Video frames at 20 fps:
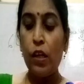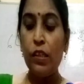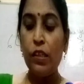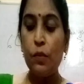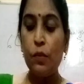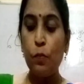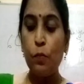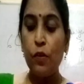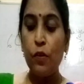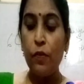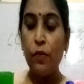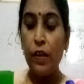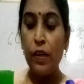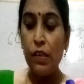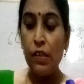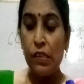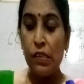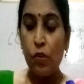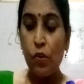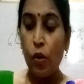it
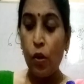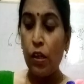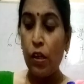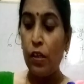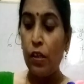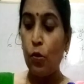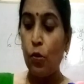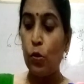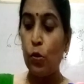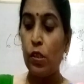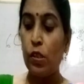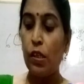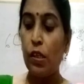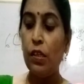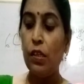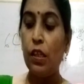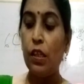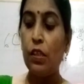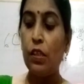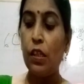prevents soil
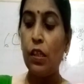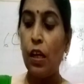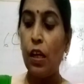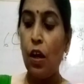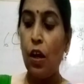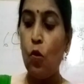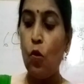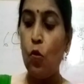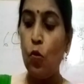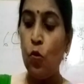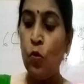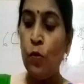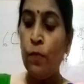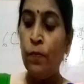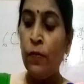erosion, it allows